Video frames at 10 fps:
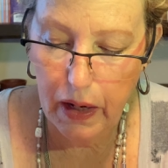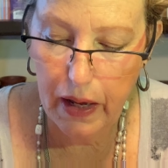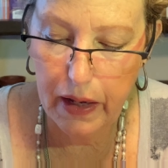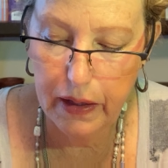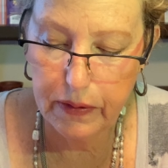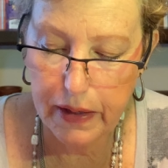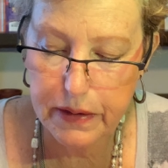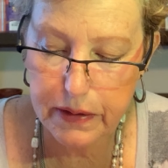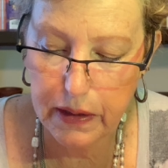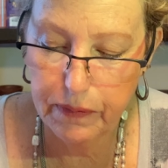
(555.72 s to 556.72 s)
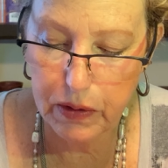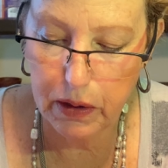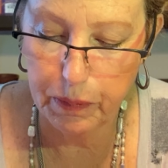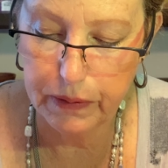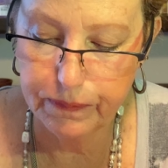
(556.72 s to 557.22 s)
and they see him
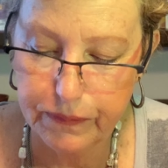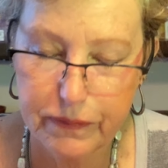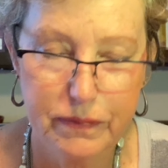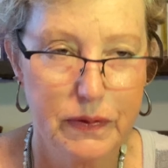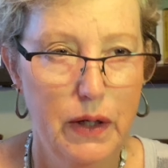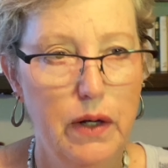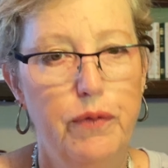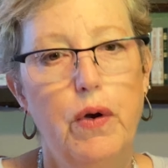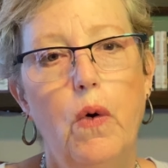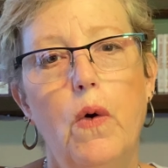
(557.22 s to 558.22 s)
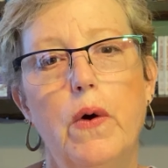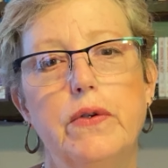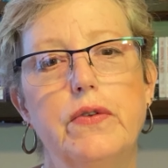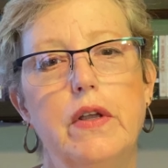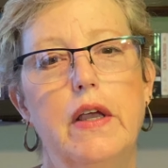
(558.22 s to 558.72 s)
coming. And of
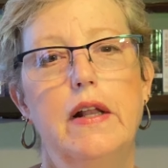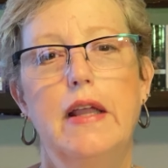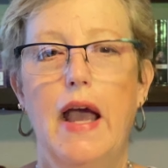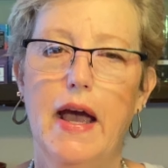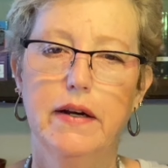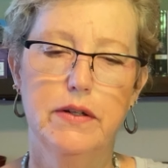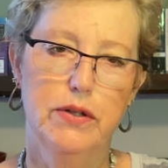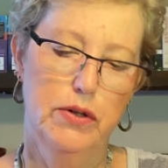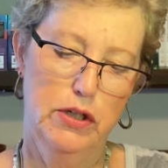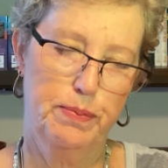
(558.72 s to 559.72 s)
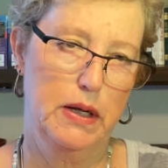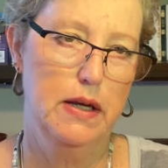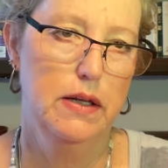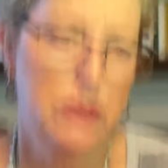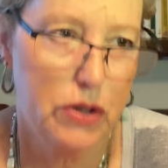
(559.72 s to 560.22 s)
course, the attitudes
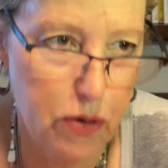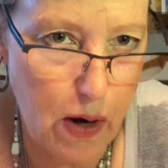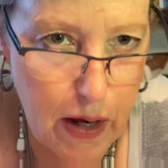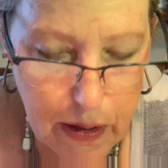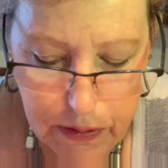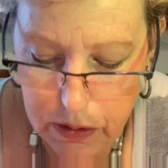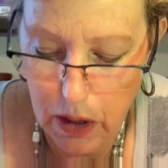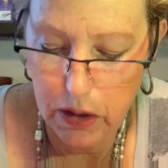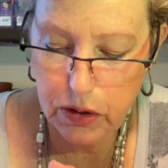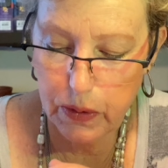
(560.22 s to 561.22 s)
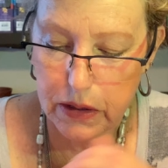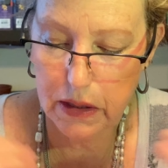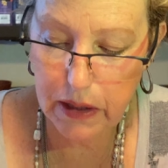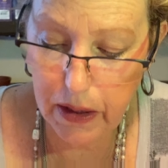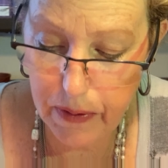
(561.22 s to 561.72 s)
begins to rise. So he
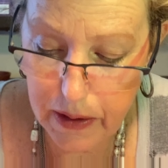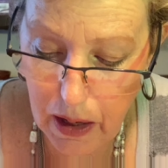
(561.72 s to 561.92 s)
says, here he